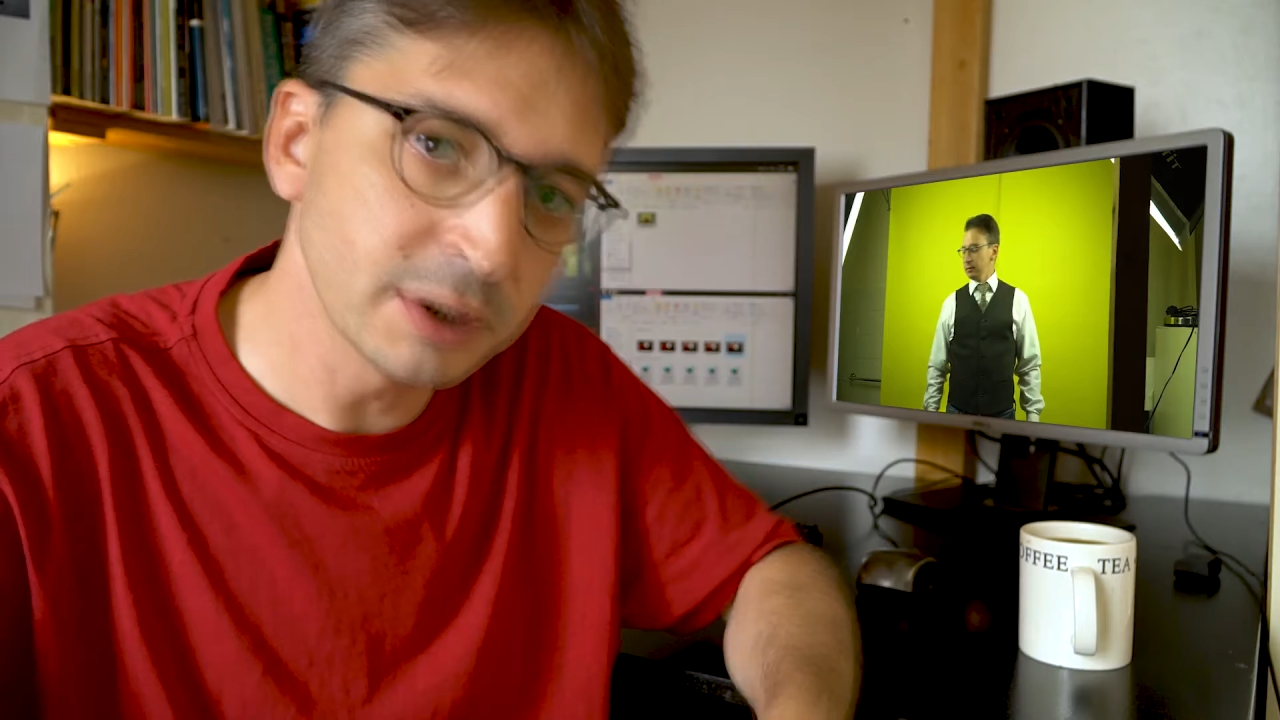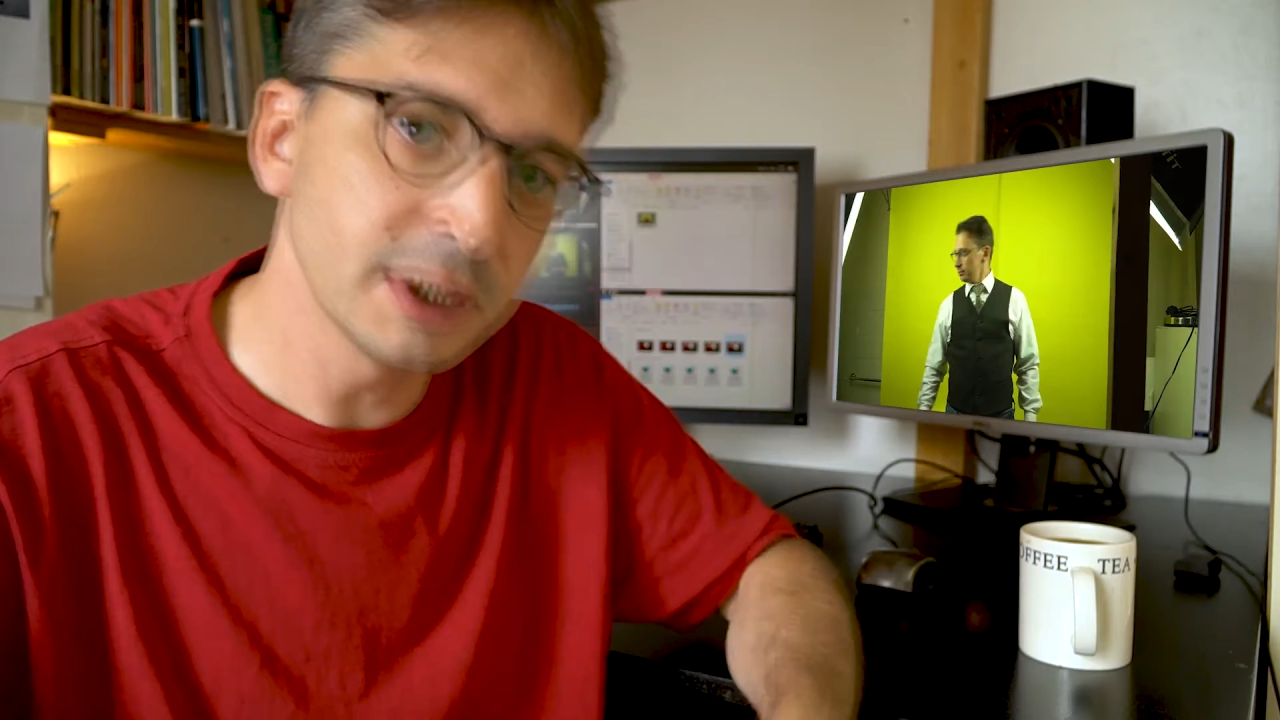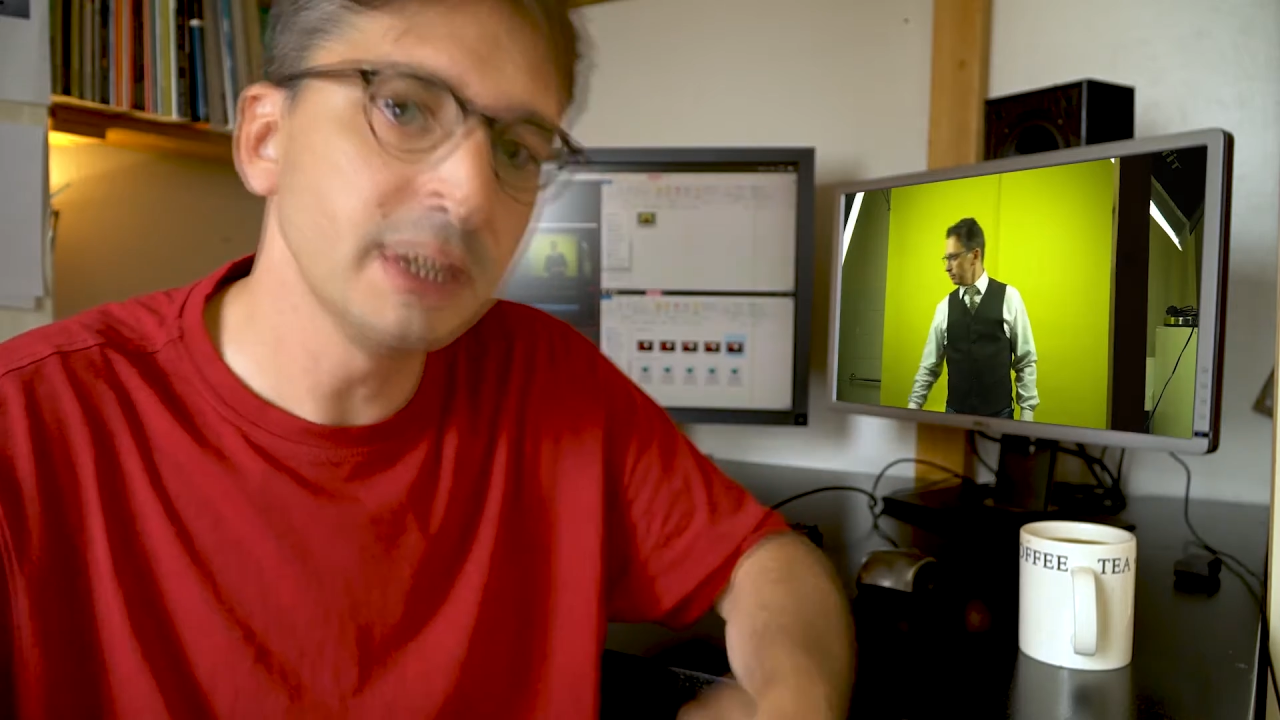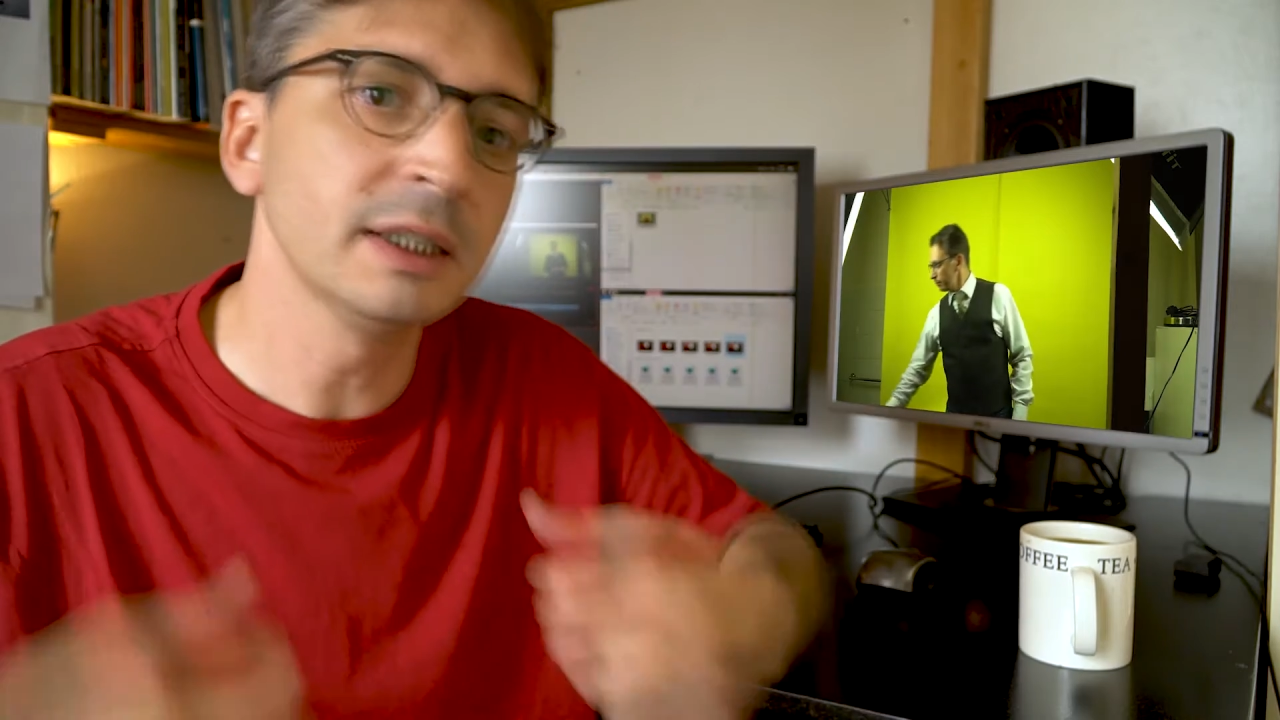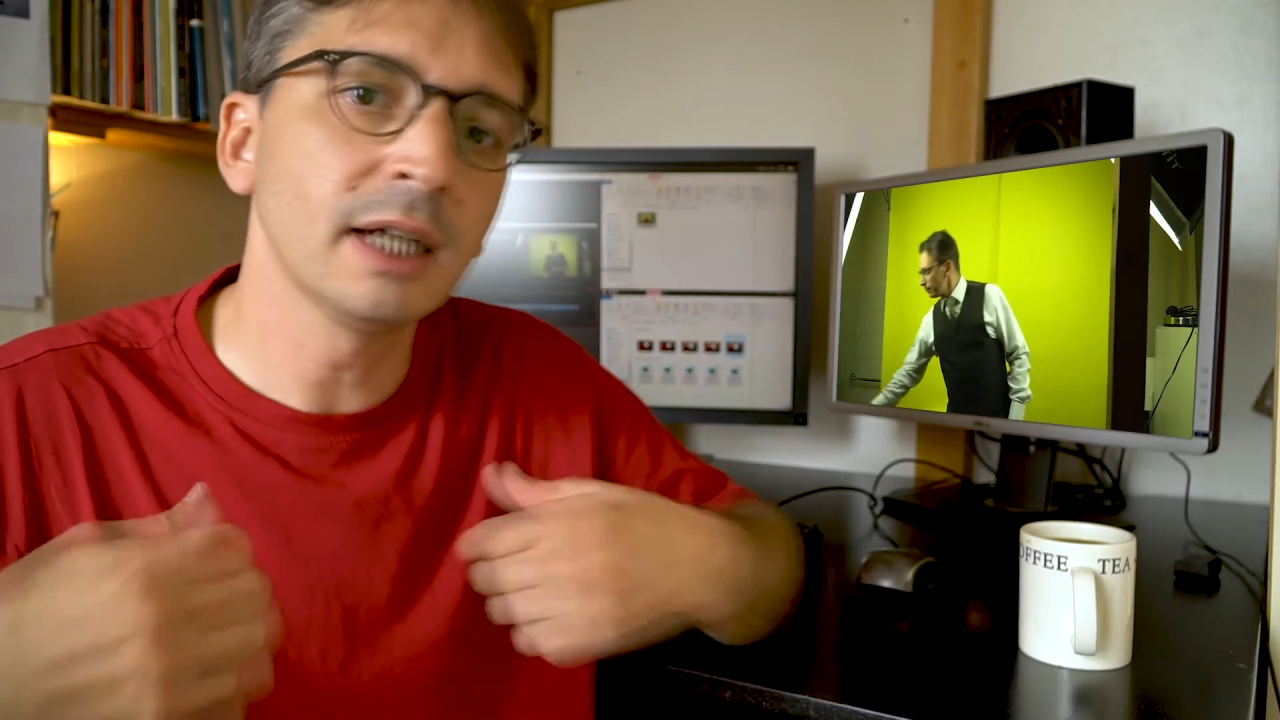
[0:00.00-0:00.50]

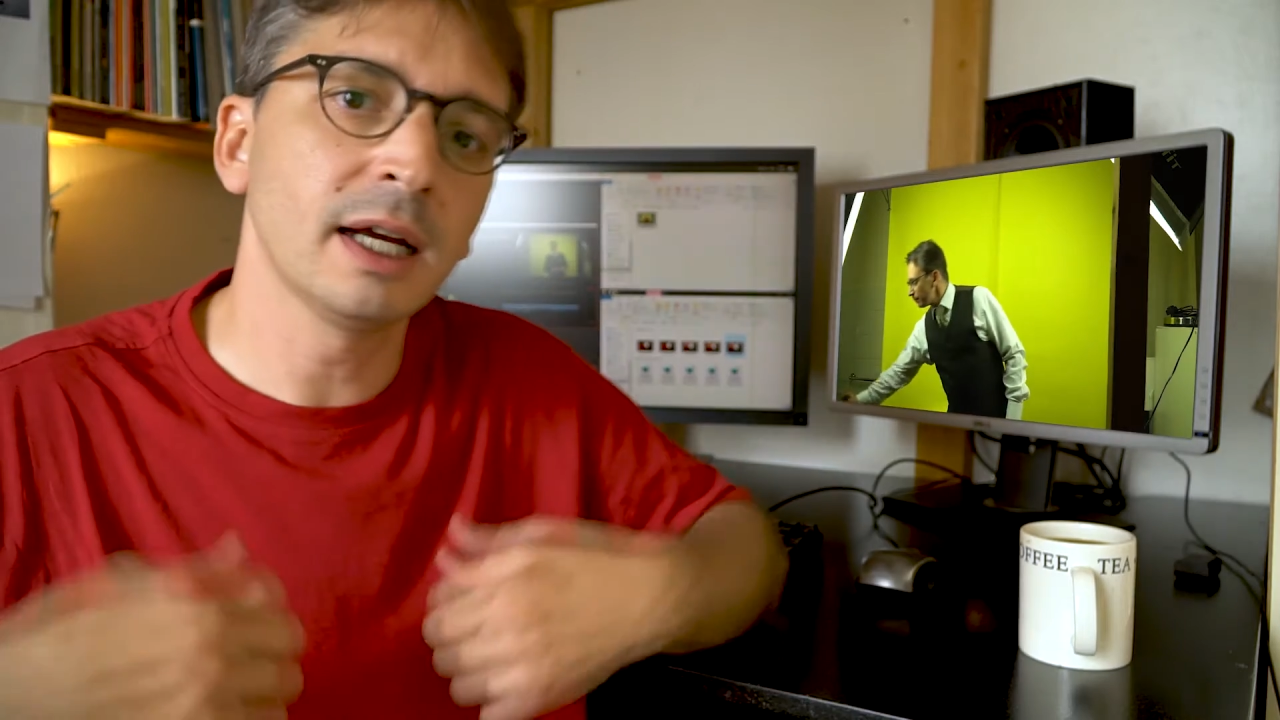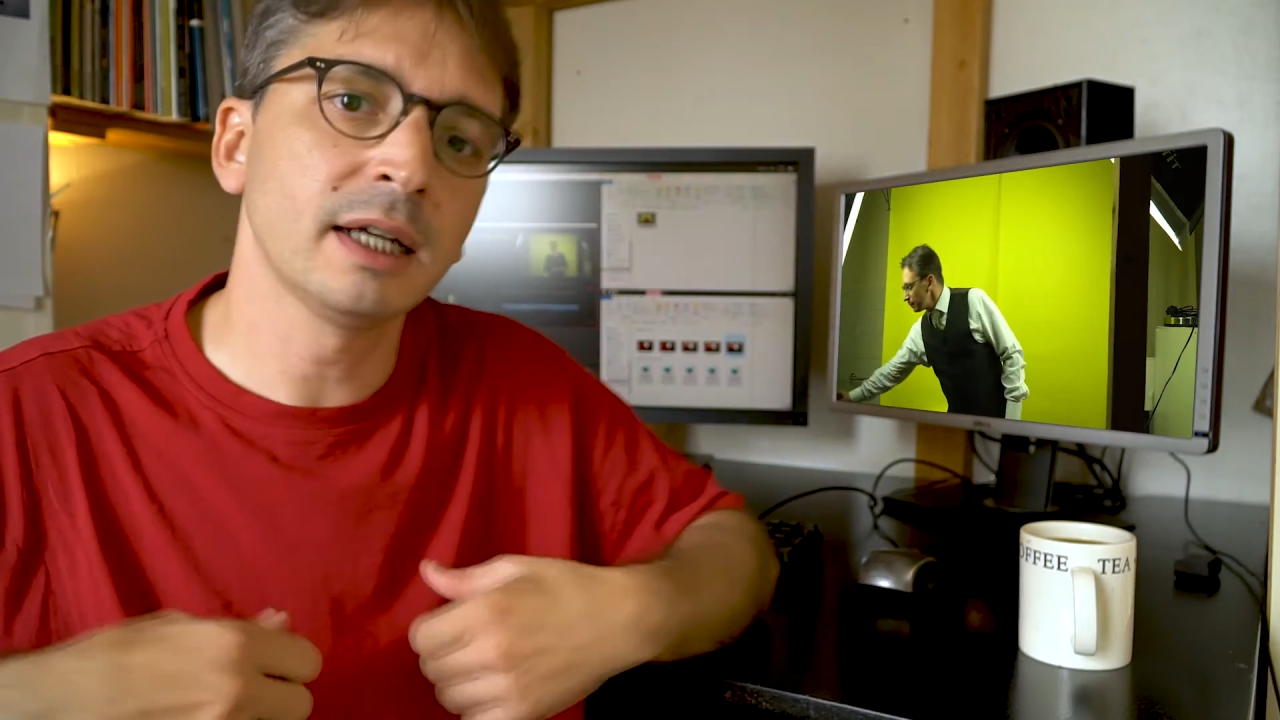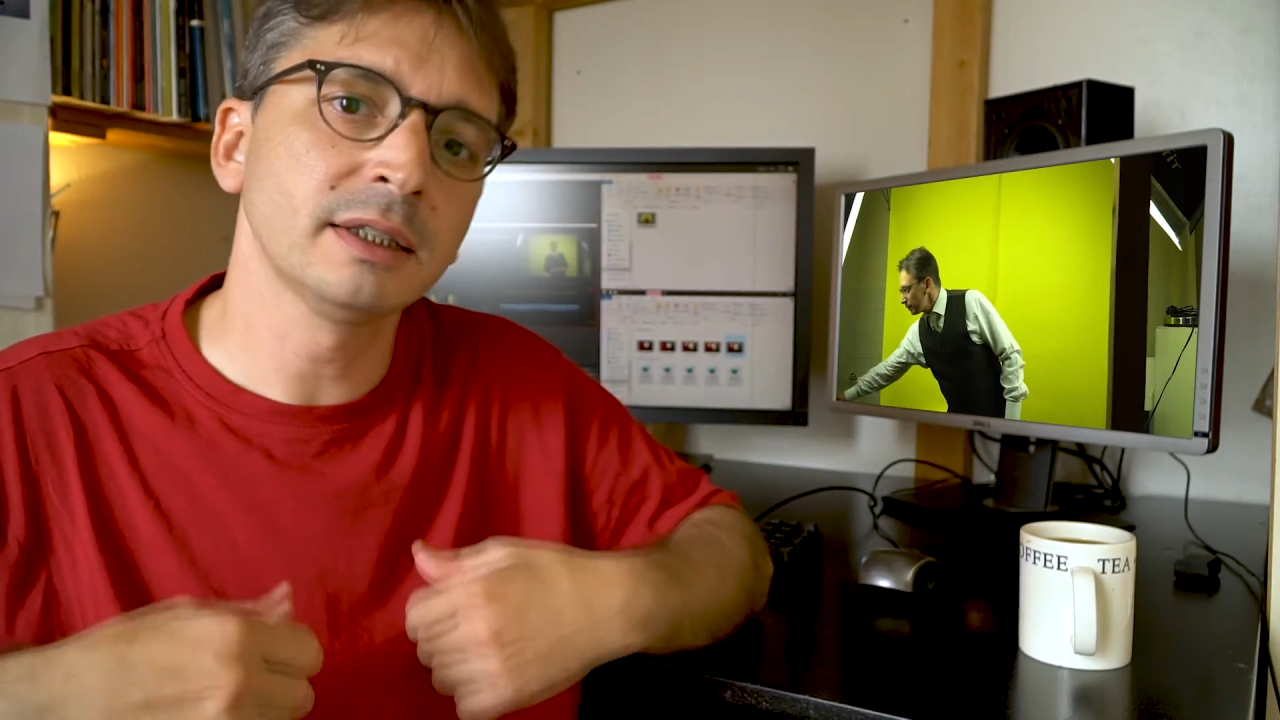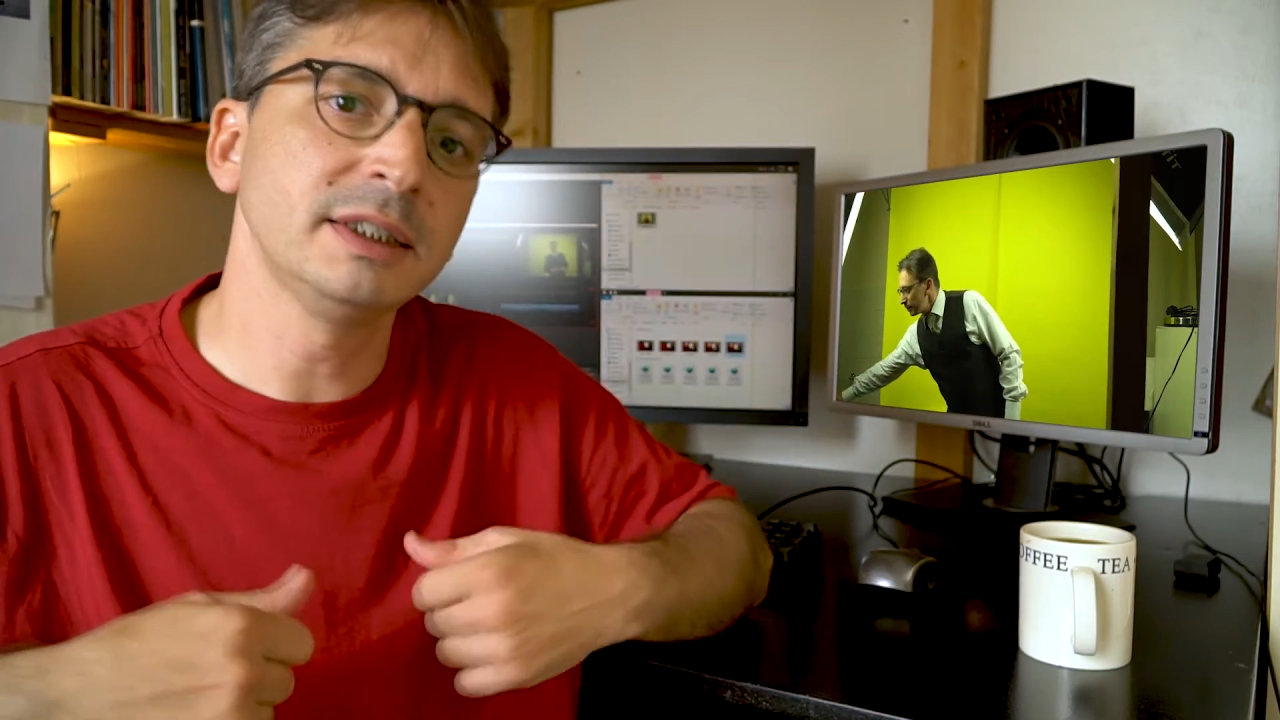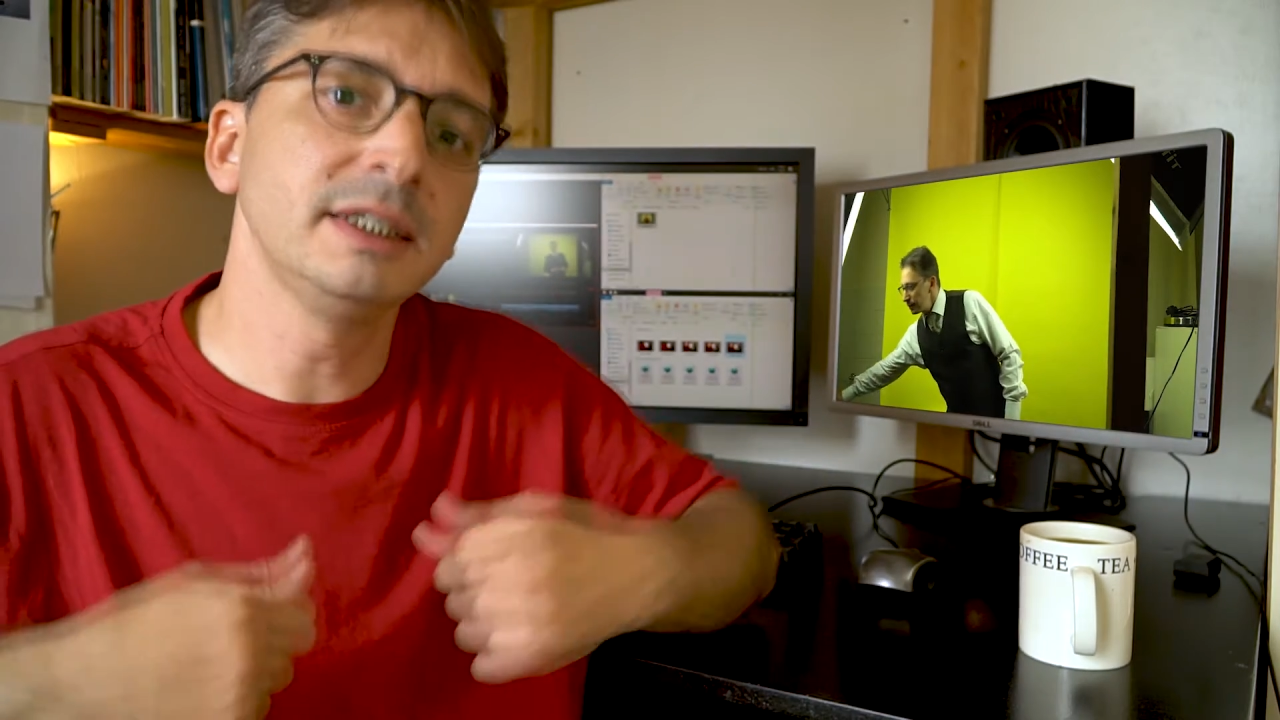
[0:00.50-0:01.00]
scene and